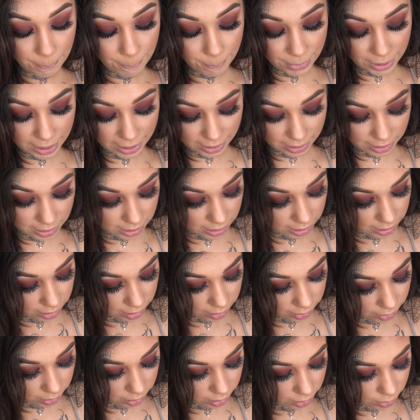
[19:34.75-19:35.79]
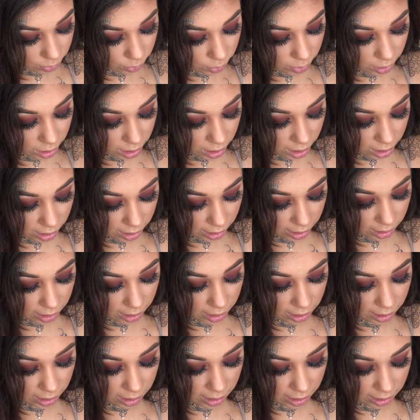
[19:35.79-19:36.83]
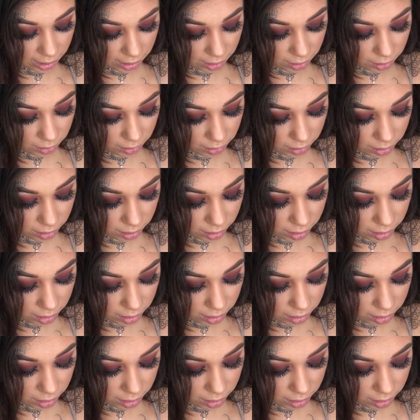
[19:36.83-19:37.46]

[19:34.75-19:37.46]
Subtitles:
But, what the hell?